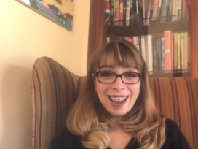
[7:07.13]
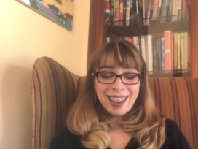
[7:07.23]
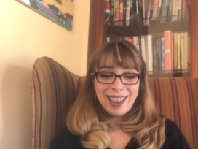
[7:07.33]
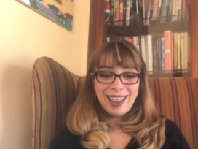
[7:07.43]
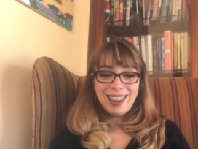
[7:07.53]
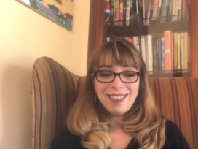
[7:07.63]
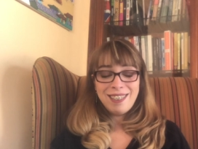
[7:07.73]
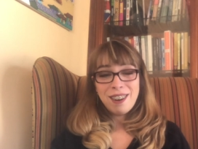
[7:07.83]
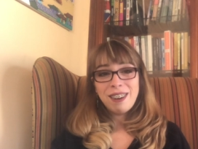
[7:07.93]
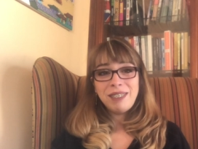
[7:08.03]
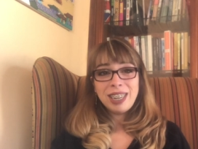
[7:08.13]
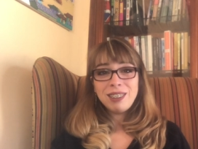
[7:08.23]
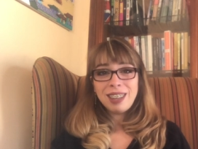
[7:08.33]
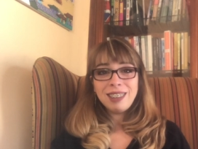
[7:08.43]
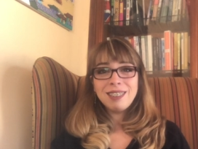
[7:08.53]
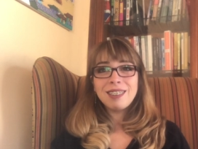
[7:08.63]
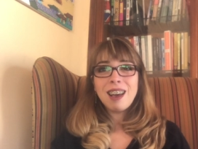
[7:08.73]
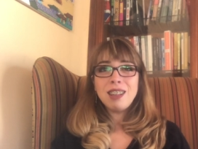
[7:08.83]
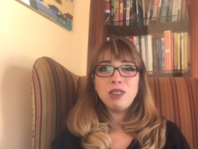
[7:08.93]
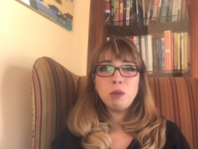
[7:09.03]
I don't know. I mean, it, it's
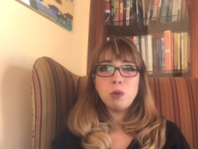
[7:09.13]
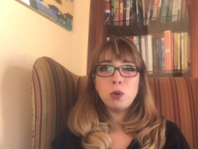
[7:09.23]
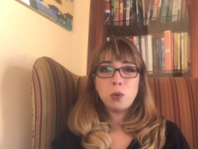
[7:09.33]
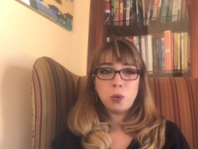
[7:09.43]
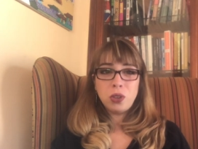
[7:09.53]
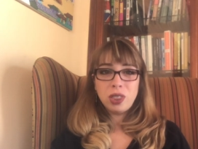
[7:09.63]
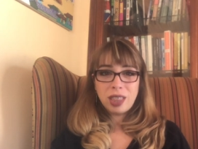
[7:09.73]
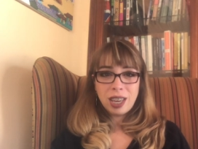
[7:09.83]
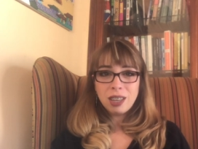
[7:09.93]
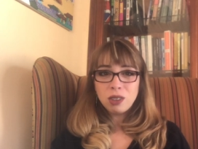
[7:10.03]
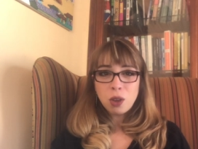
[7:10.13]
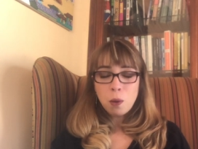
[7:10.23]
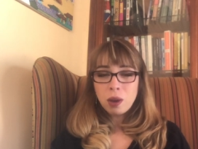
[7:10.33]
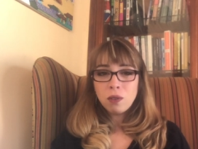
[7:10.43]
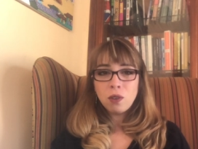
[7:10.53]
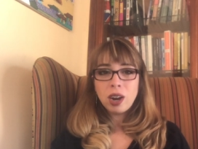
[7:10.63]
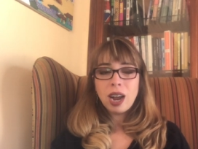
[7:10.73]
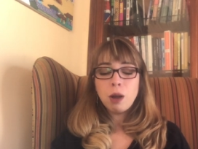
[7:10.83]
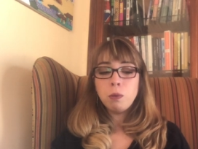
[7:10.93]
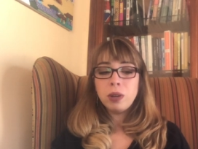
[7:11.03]
got some cool things going for
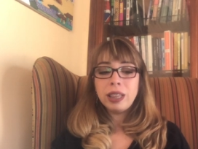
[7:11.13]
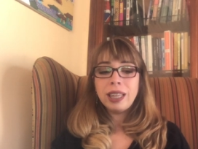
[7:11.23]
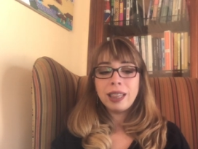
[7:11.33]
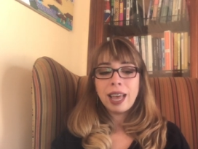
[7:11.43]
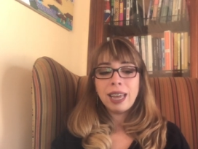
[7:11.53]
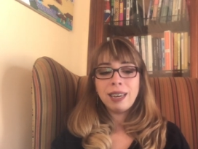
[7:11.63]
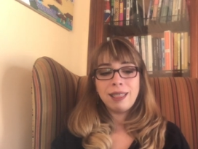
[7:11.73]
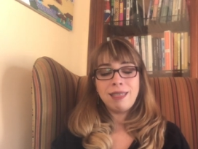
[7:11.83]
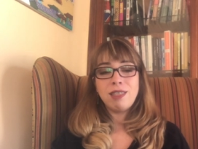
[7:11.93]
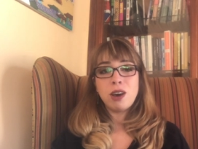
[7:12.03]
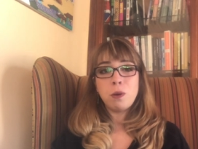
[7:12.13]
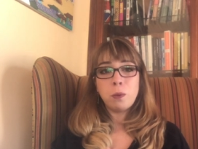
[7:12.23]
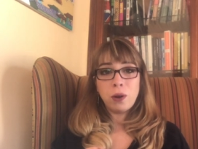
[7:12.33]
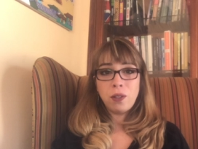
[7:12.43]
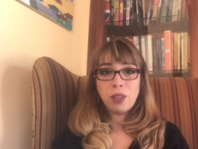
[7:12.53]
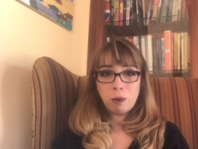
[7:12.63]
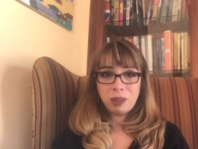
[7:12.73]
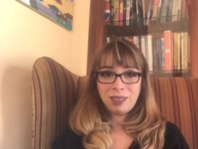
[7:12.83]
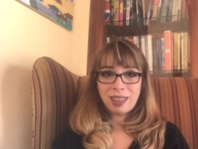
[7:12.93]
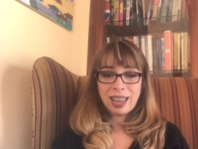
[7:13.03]
it. I really liked the world that it
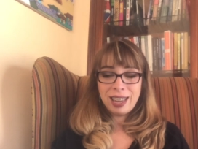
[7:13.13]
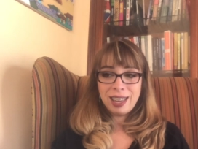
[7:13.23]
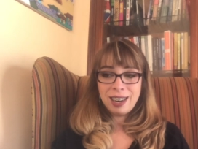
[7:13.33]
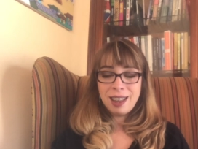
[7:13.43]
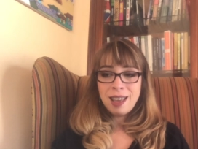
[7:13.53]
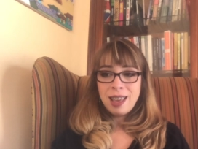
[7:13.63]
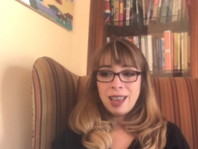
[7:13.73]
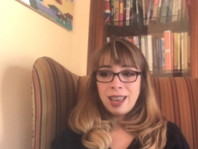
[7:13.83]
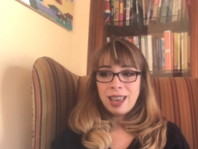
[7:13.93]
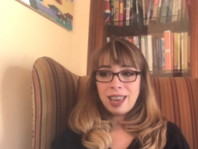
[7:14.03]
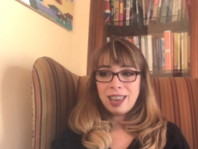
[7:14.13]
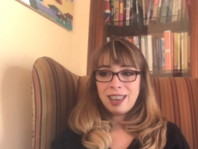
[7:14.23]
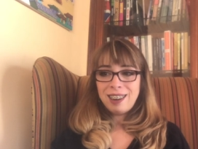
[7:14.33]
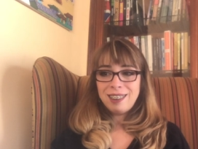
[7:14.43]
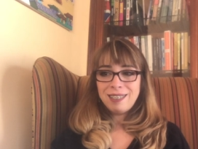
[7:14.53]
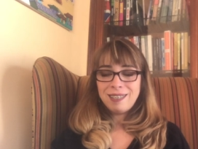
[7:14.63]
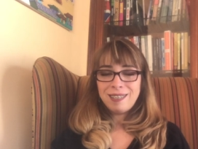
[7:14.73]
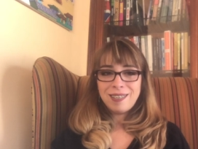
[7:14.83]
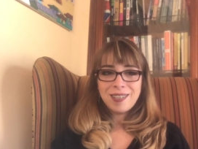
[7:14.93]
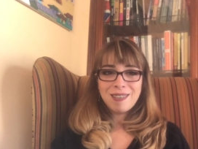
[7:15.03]
was set in. It,
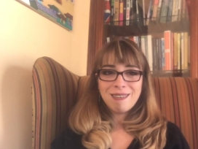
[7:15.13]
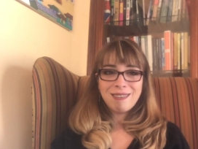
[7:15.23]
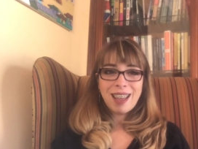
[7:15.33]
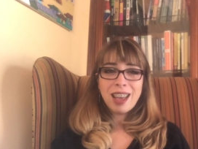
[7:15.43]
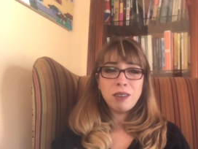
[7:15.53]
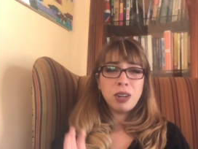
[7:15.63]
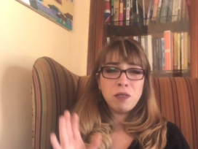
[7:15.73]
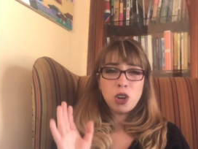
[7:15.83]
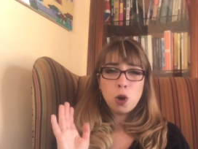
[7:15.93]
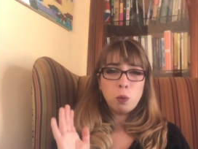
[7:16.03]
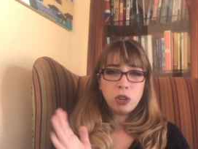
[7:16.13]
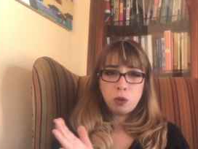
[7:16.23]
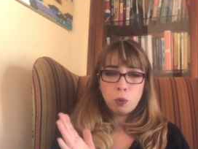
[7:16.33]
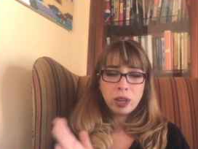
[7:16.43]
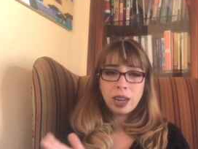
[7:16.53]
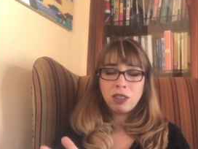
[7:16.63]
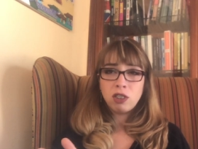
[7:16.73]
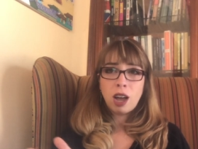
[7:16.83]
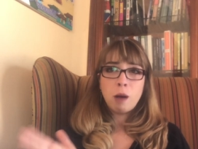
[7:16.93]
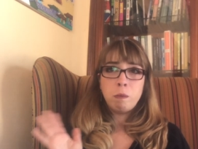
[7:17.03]
I don't even know which one I
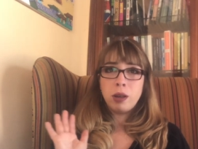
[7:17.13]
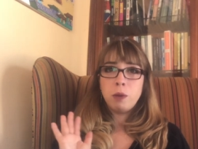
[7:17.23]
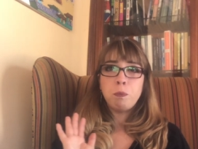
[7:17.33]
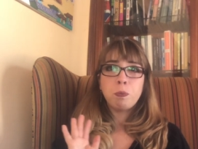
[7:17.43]
saw, but